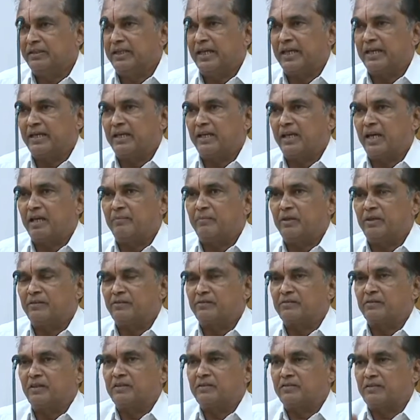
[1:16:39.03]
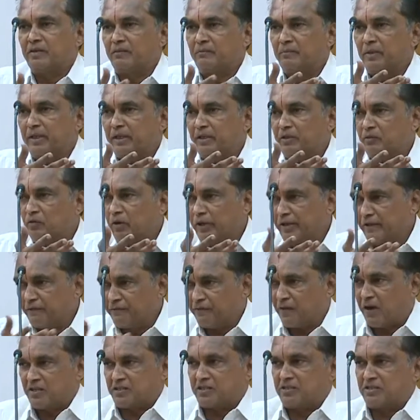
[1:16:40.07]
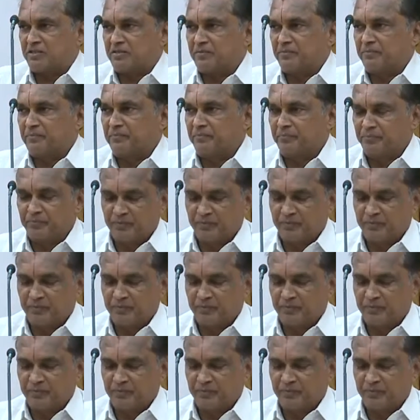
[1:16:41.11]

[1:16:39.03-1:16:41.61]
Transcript: Yehinan means somebody going fast.